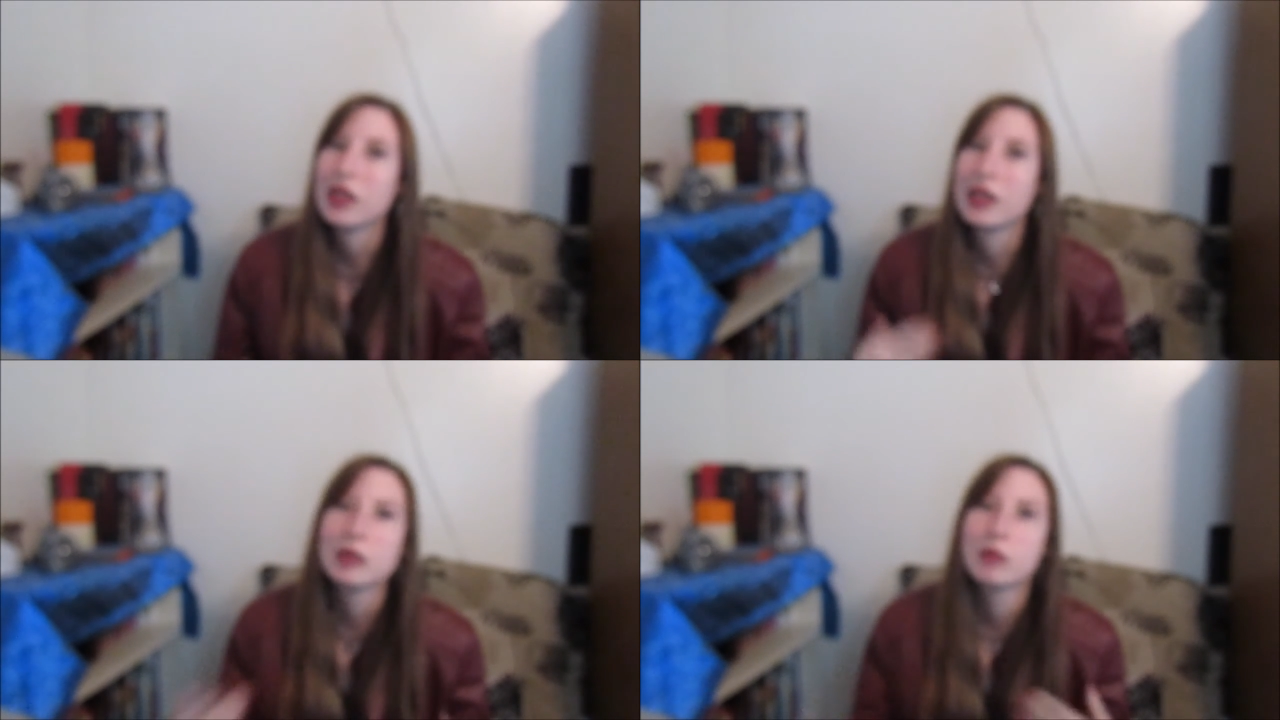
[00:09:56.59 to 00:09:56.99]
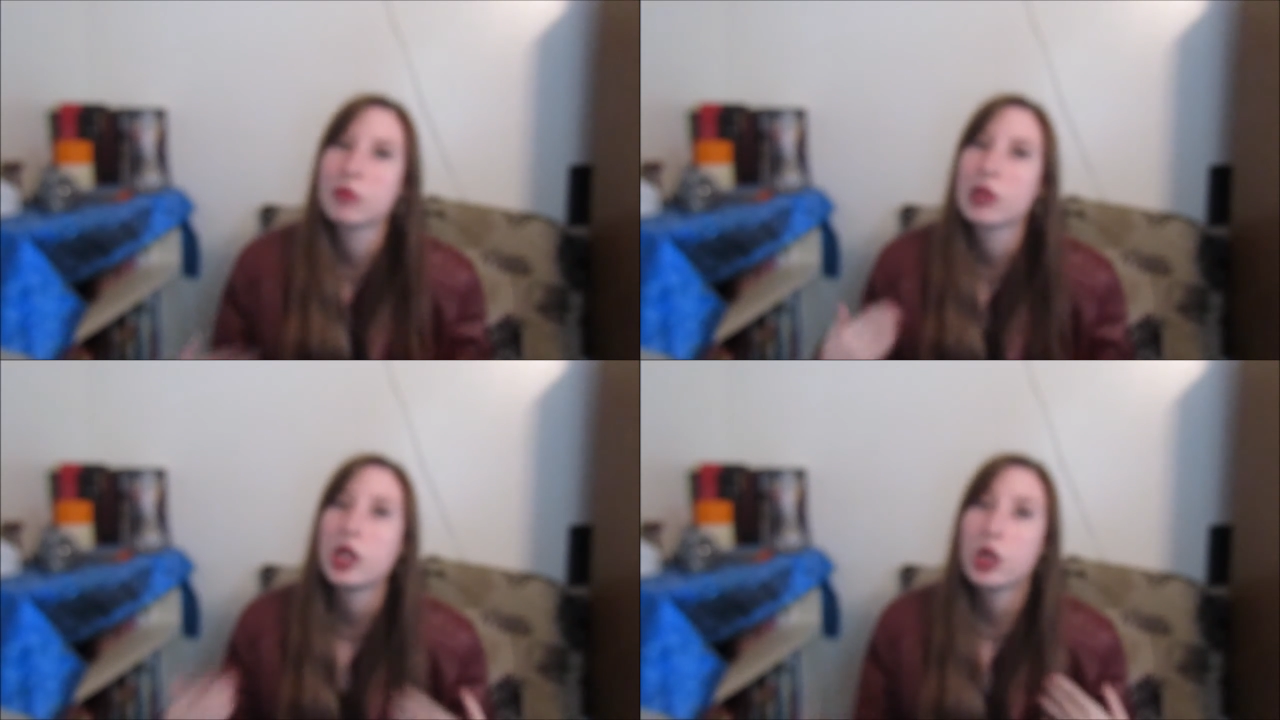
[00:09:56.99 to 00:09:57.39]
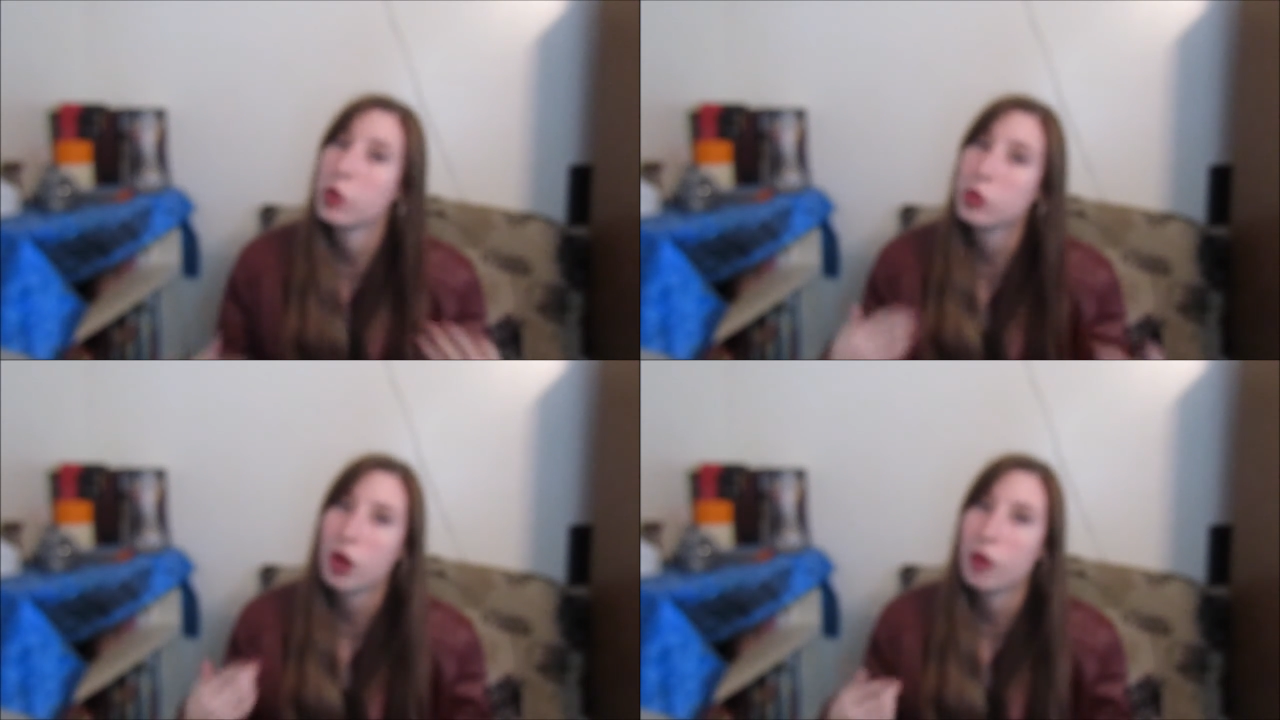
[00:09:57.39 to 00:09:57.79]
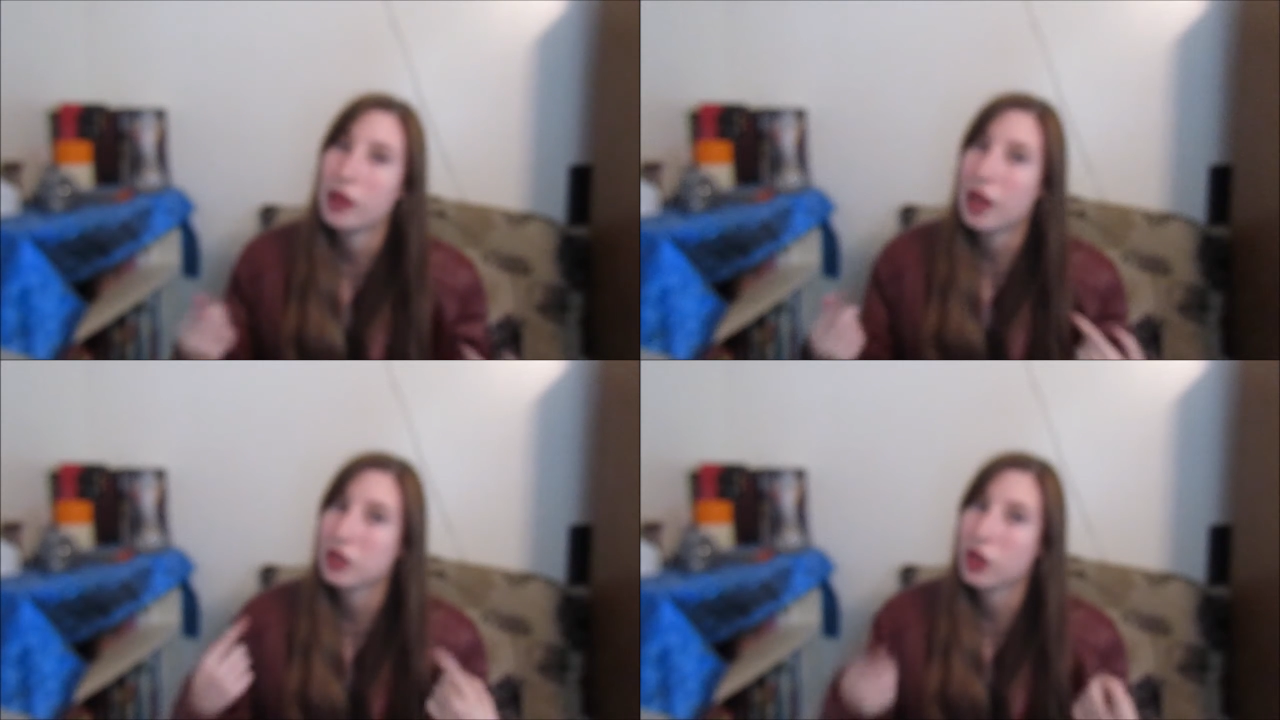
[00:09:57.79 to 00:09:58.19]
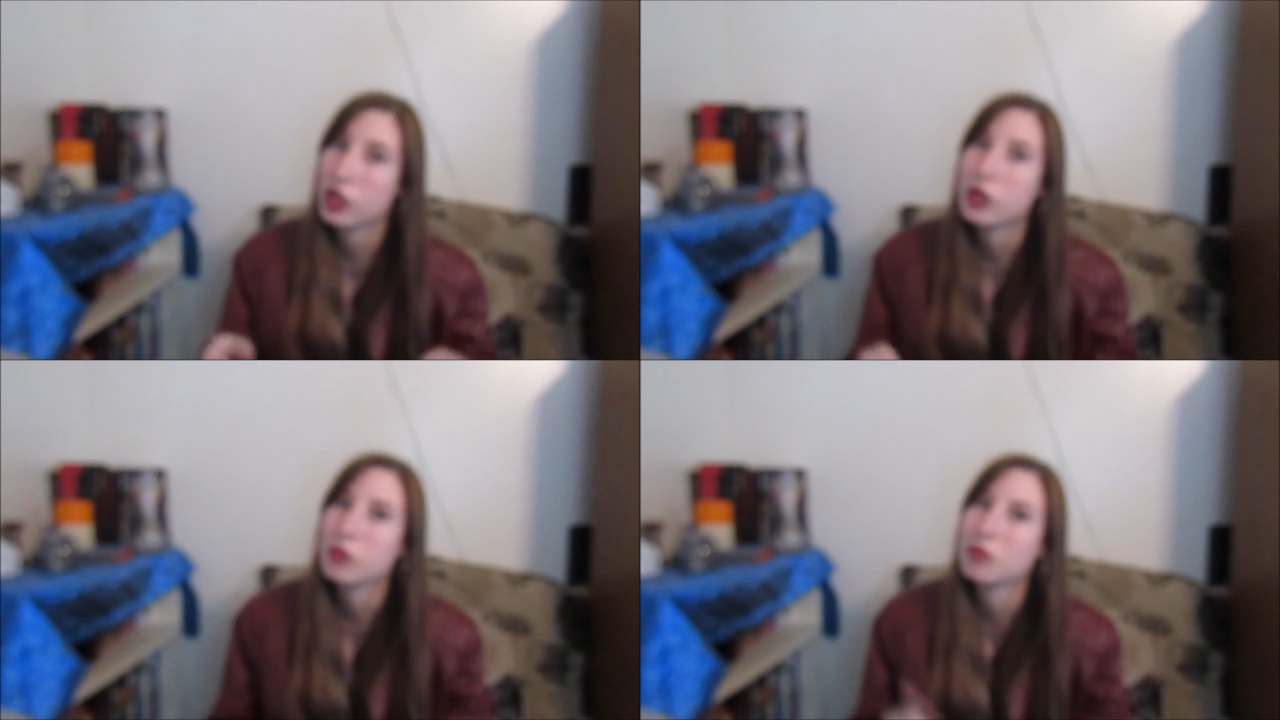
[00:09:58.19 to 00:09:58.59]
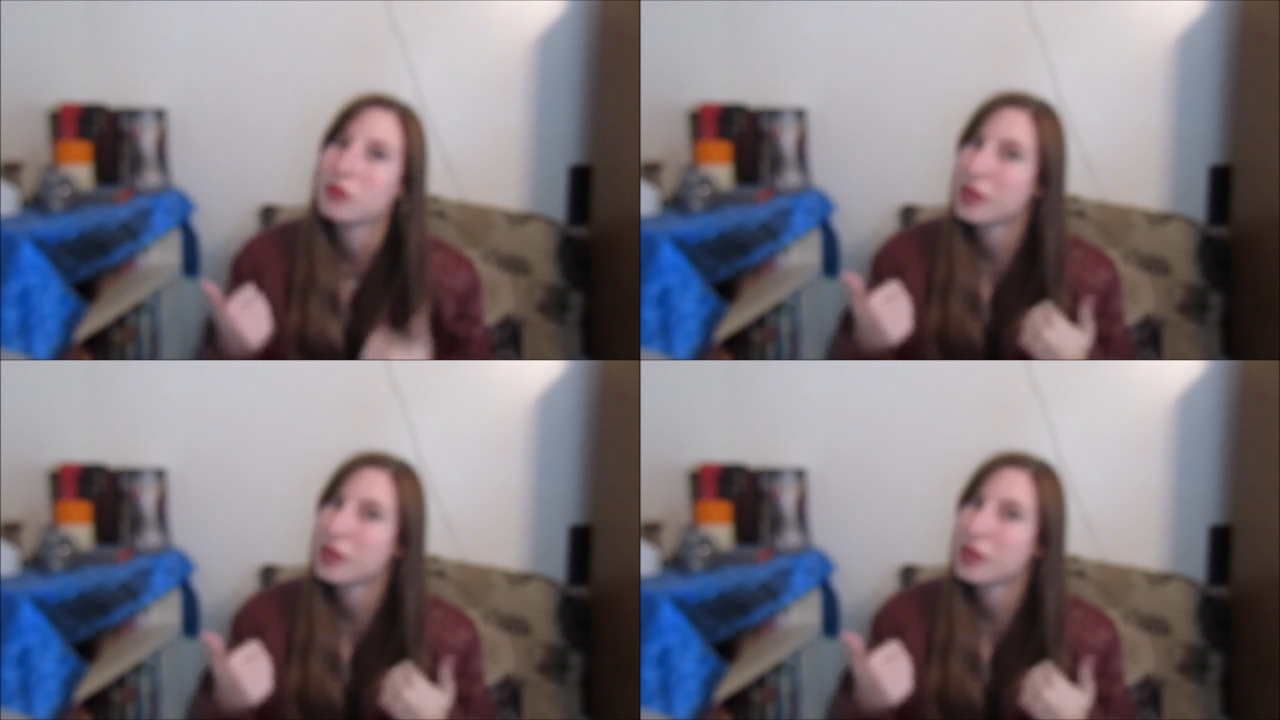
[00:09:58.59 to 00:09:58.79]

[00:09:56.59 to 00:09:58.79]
Like, you saw me, I saw you.